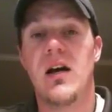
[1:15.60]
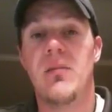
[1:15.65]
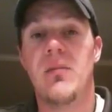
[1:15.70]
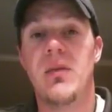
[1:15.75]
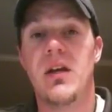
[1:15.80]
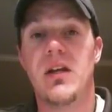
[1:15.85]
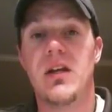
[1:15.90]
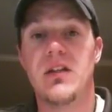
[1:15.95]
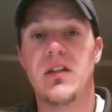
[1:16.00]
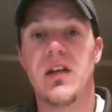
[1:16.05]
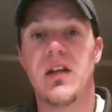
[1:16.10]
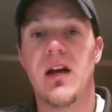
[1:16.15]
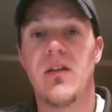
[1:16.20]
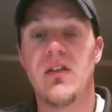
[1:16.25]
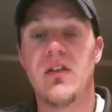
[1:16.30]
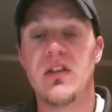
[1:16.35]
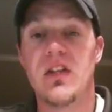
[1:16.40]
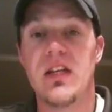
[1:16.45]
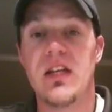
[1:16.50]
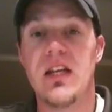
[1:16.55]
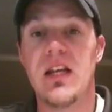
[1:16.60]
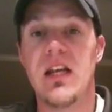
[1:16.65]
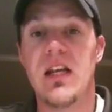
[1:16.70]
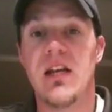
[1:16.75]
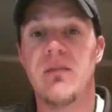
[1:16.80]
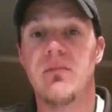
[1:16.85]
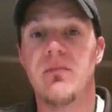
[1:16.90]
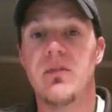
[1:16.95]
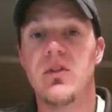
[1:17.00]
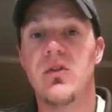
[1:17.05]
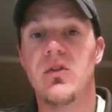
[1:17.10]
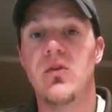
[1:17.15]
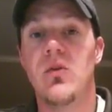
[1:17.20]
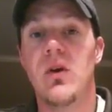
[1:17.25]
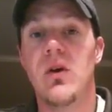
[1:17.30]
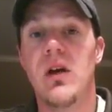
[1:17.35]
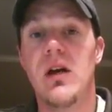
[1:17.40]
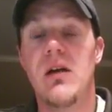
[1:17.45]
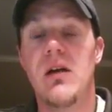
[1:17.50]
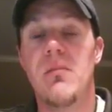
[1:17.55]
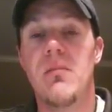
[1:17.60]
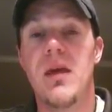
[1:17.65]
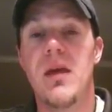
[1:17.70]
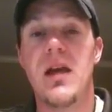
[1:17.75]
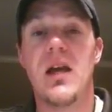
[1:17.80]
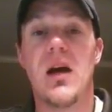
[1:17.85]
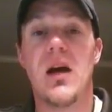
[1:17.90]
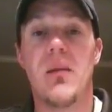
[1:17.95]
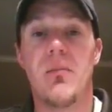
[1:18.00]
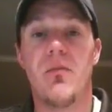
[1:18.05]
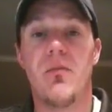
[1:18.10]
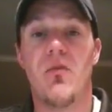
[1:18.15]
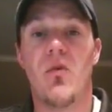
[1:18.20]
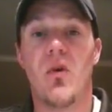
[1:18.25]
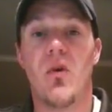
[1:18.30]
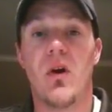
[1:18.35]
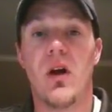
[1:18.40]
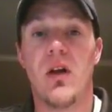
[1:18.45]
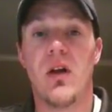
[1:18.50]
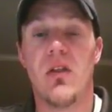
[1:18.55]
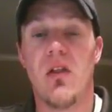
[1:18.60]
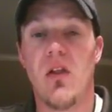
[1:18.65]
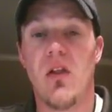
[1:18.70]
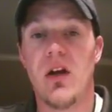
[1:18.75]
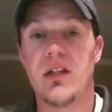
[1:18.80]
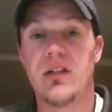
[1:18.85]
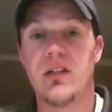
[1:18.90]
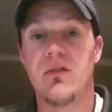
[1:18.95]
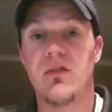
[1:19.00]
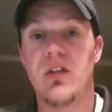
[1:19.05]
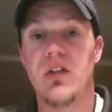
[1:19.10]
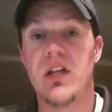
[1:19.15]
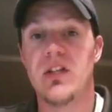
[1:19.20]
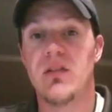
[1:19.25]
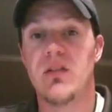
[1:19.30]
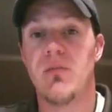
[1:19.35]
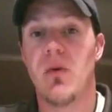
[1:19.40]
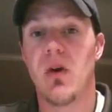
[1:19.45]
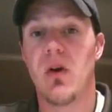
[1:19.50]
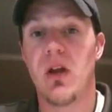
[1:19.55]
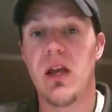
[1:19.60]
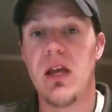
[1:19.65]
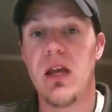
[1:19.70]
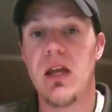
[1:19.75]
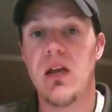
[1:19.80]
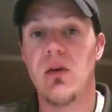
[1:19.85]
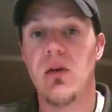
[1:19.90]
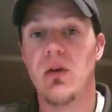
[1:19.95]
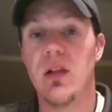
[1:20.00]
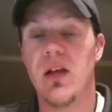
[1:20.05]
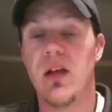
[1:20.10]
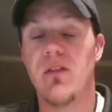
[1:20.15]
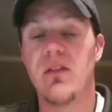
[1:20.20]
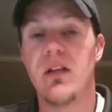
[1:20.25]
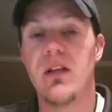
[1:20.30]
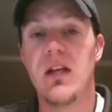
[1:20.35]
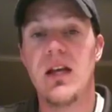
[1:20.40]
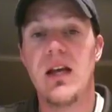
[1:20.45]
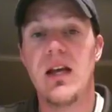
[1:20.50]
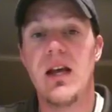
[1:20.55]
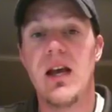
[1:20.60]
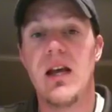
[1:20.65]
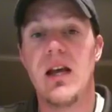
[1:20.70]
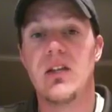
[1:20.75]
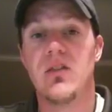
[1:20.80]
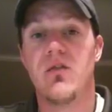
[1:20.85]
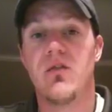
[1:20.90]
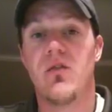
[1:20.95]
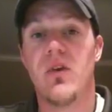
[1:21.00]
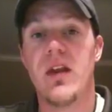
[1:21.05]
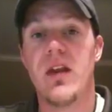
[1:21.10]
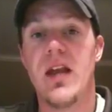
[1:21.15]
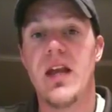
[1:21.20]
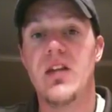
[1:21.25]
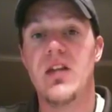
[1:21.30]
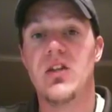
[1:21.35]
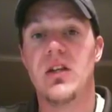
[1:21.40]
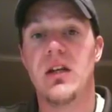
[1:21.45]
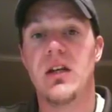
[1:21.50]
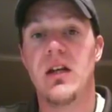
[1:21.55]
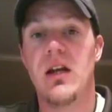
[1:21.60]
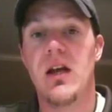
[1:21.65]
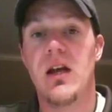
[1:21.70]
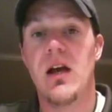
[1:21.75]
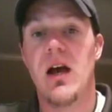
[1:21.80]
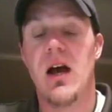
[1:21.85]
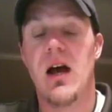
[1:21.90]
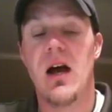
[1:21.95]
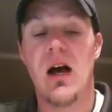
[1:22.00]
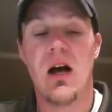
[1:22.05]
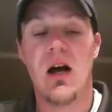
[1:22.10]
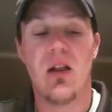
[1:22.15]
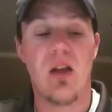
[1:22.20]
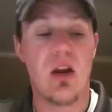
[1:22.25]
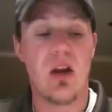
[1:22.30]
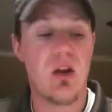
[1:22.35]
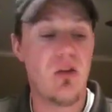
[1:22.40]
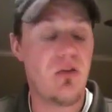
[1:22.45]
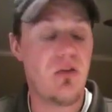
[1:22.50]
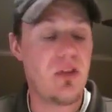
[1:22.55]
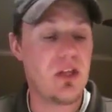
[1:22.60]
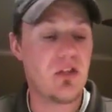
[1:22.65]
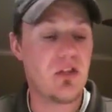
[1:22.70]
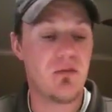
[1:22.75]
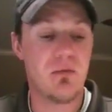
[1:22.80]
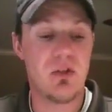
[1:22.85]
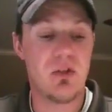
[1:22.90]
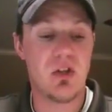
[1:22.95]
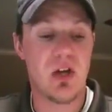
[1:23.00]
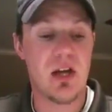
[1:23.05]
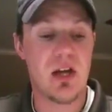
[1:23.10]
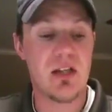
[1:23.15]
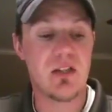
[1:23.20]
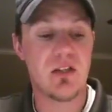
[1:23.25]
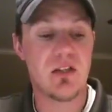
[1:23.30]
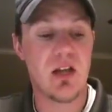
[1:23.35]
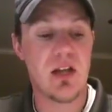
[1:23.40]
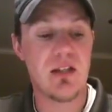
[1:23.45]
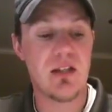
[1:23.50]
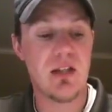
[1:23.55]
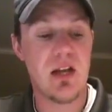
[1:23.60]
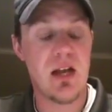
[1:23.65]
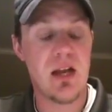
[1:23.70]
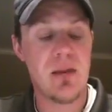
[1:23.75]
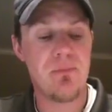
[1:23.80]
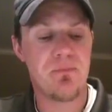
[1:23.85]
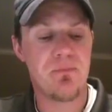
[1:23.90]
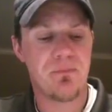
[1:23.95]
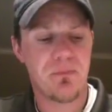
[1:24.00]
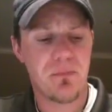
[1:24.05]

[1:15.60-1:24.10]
because they obviously need him to make up for the loss of Jason Marquis, who left as a free agent. A lot of good things from the Giants side today.